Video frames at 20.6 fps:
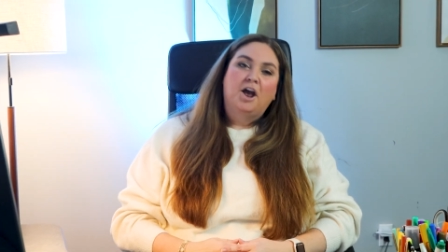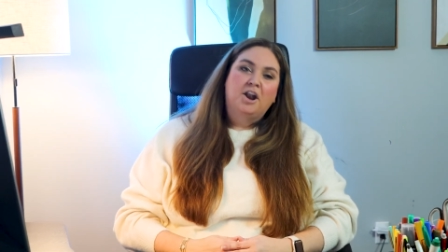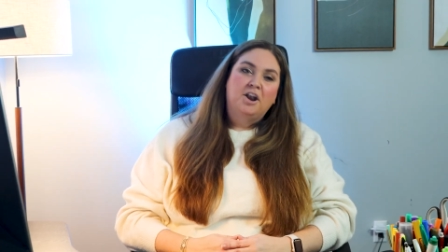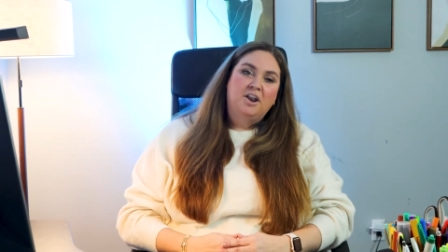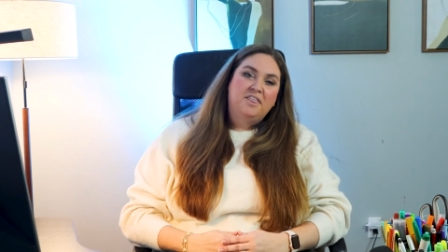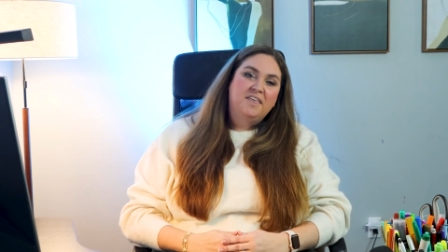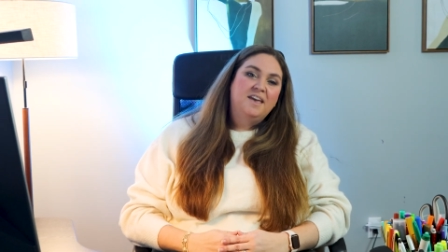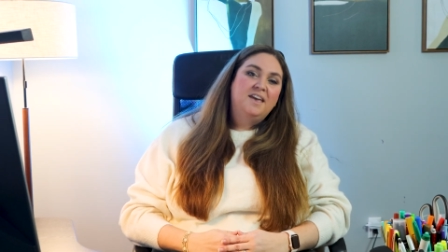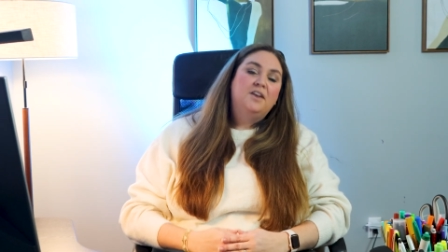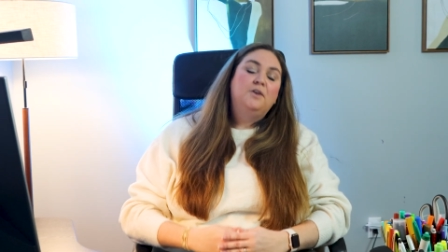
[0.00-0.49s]

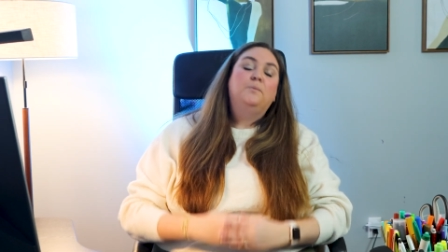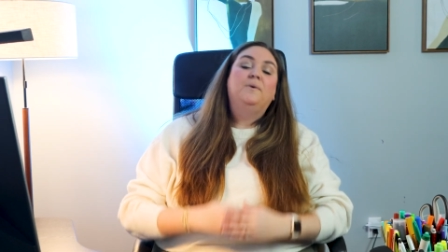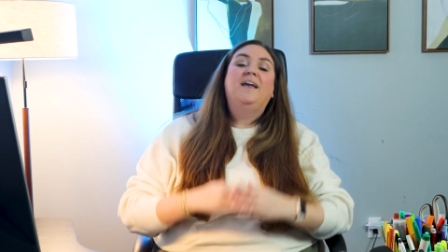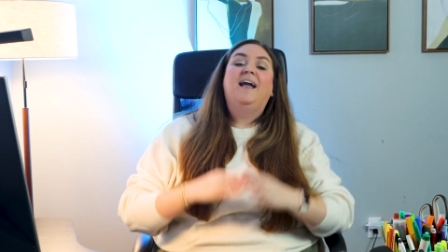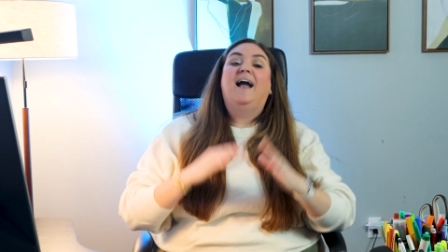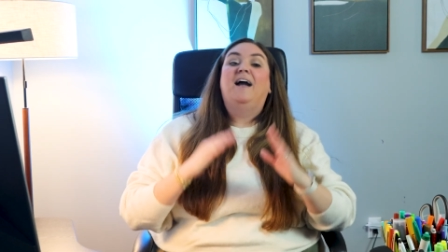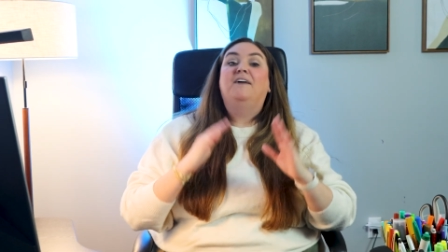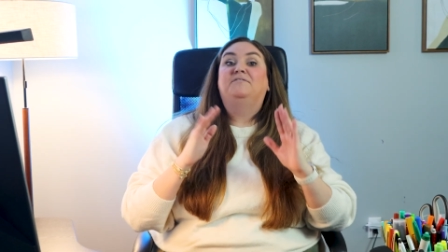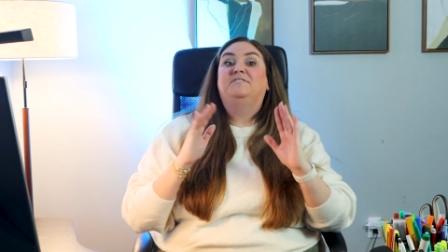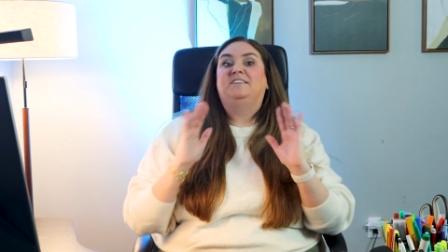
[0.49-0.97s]
Then we
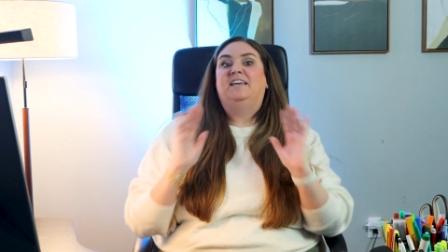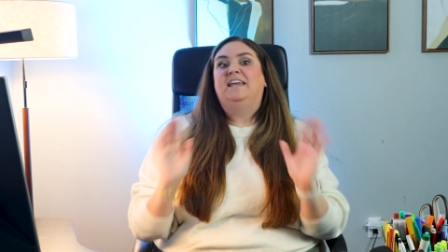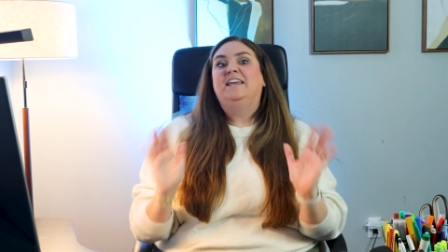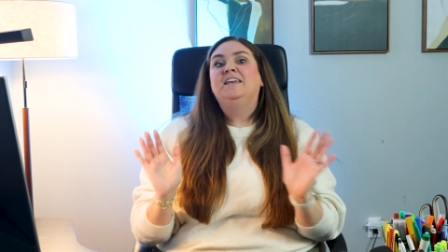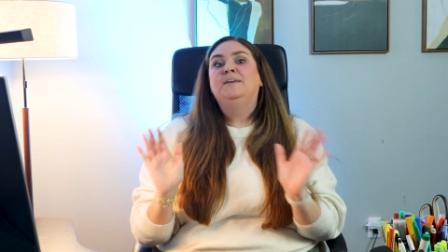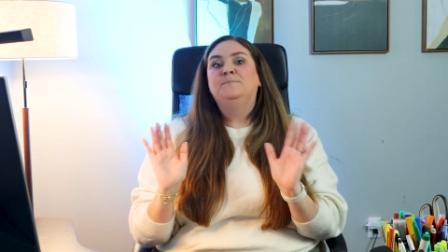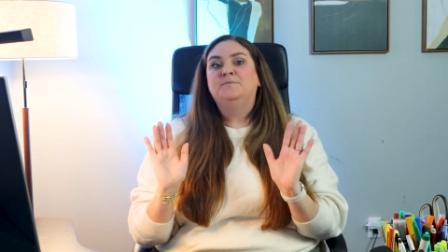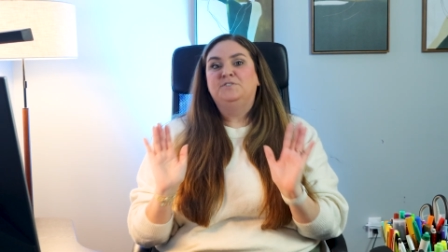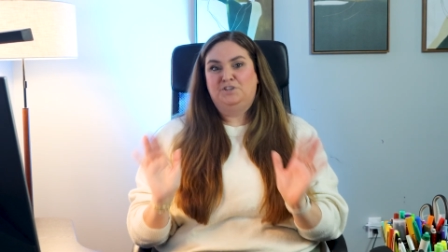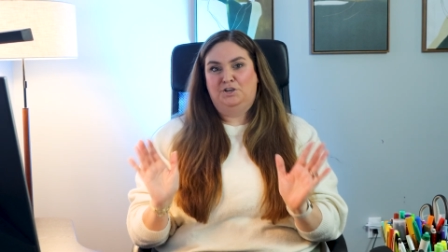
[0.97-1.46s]
have
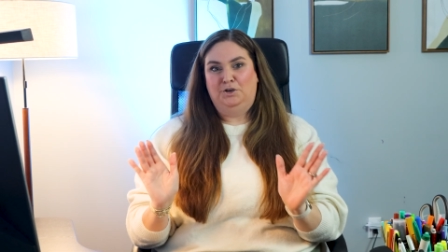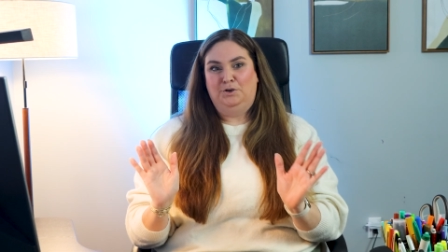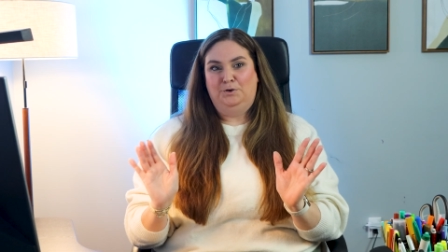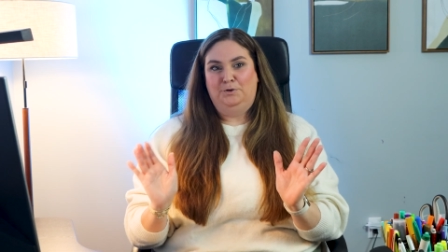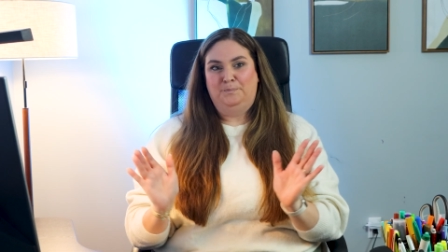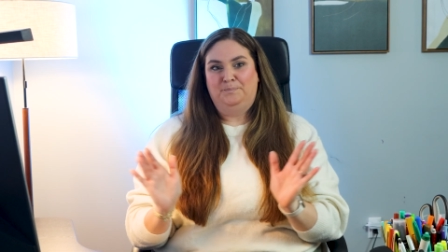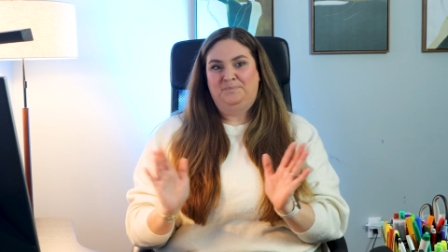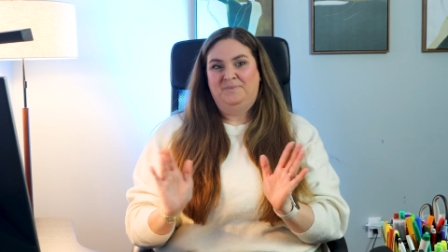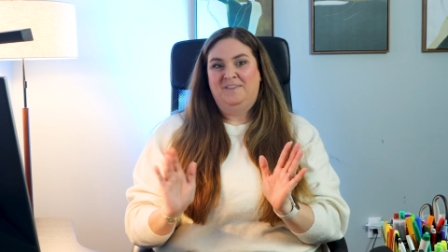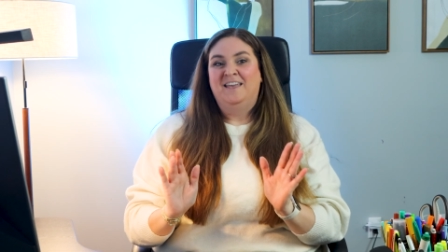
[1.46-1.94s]
Team
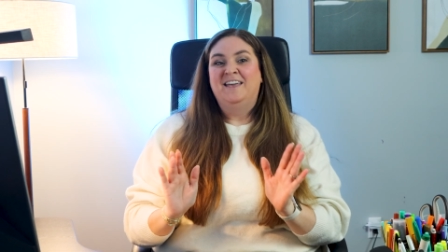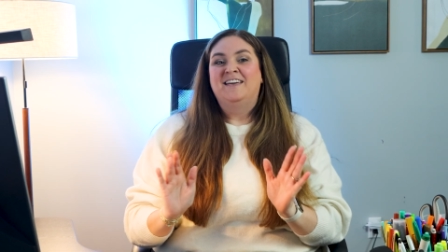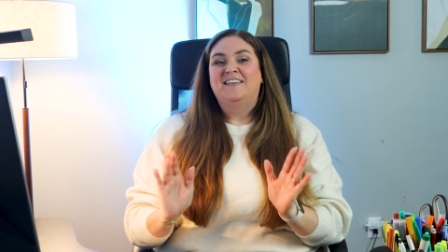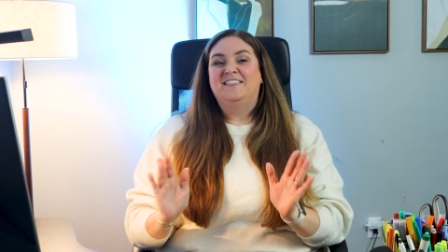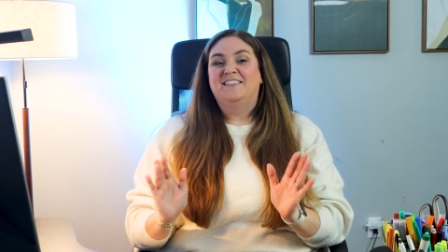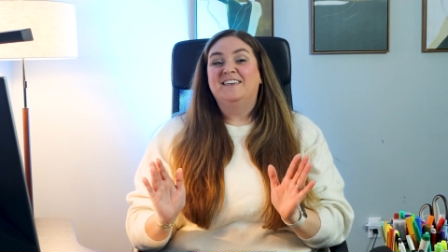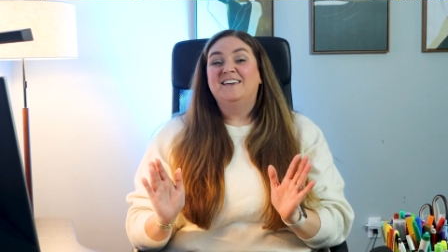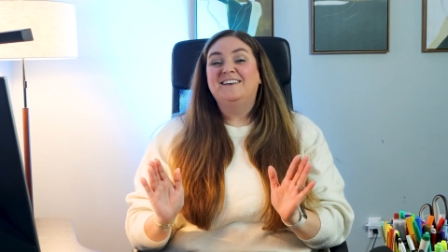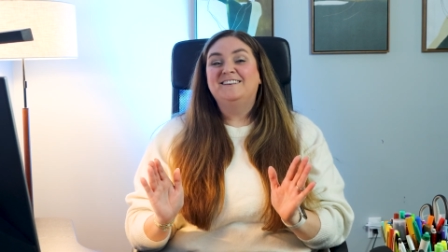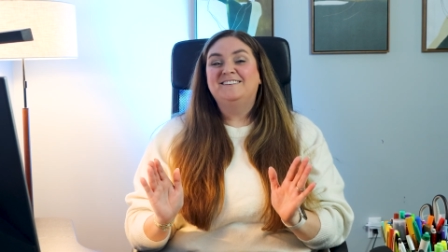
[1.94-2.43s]
2.
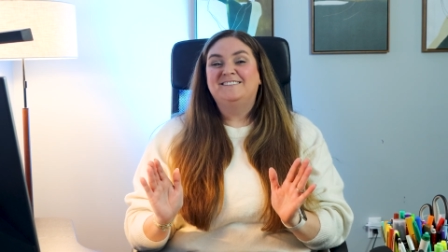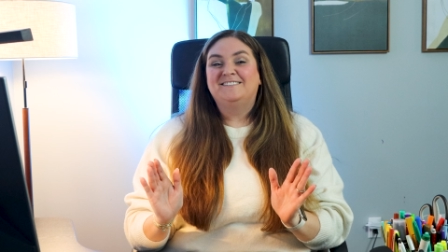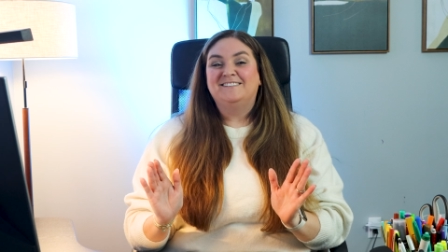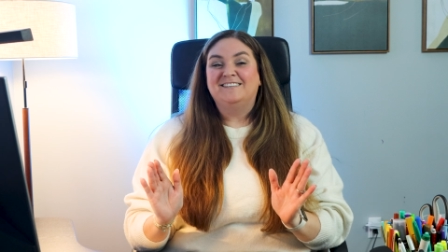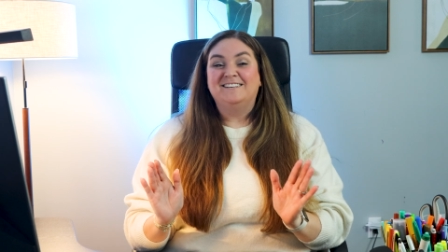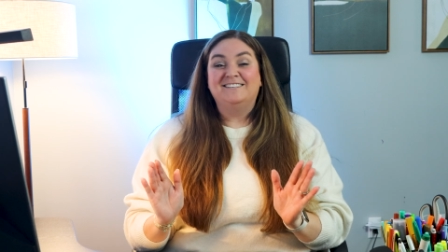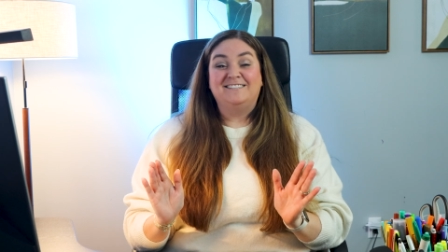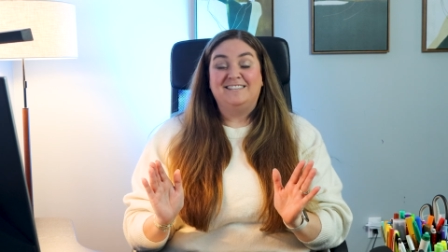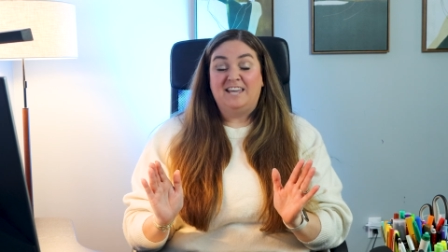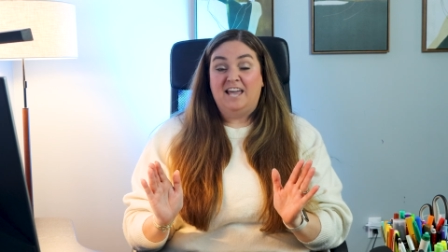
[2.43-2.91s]
This
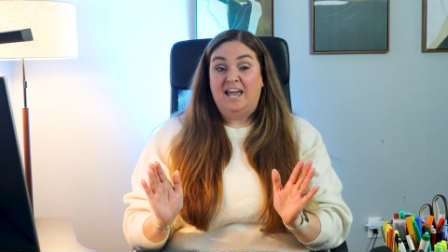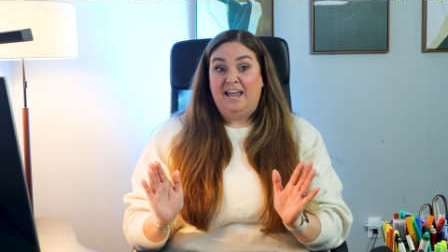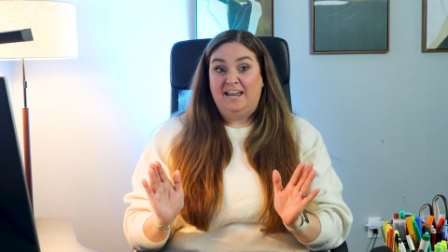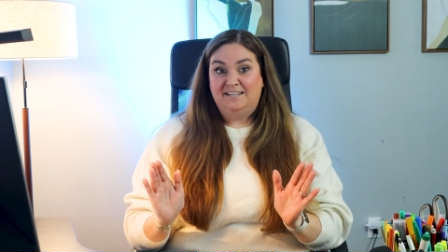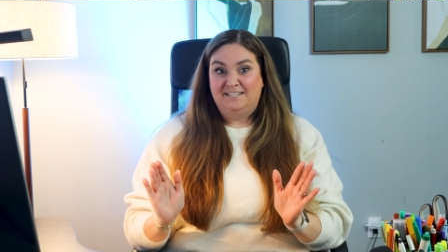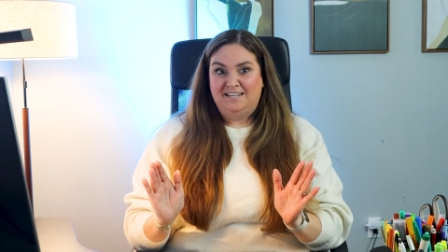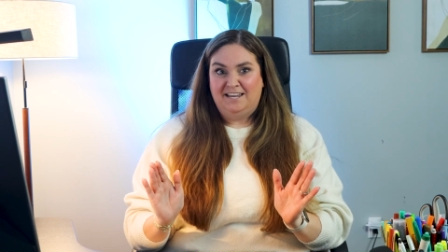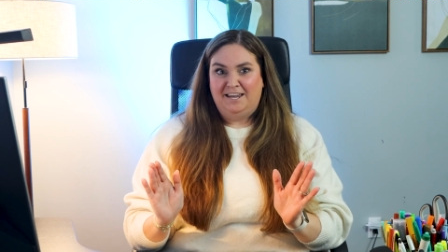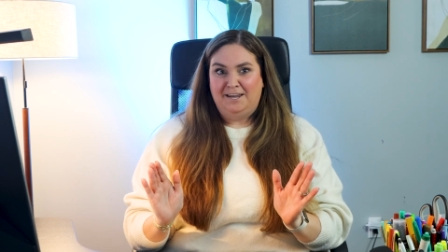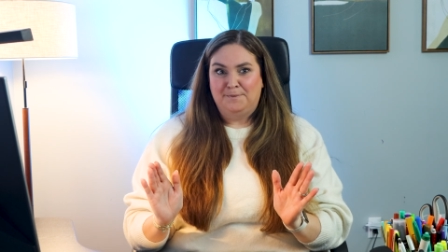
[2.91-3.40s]
is the A
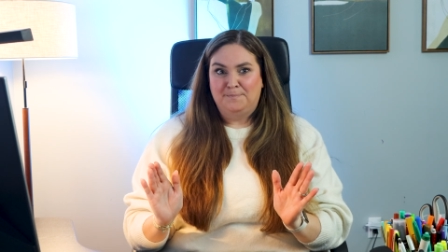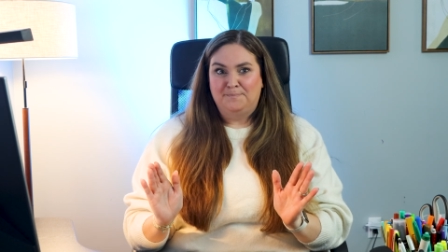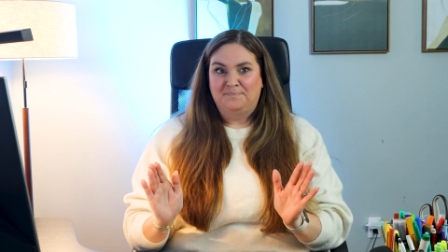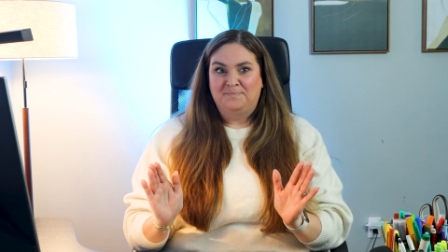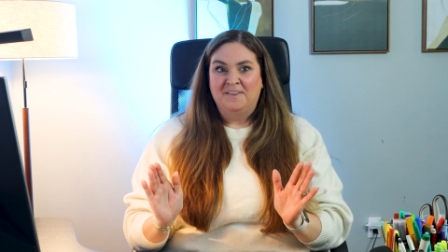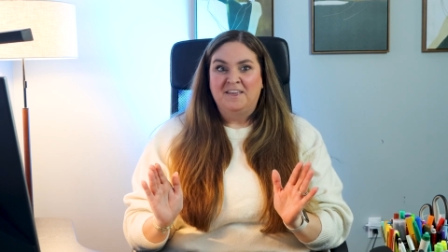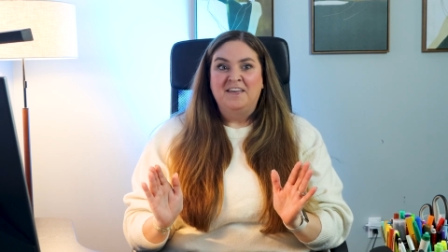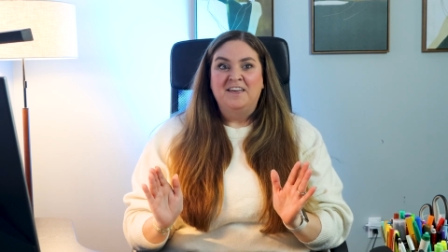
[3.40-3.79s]
team.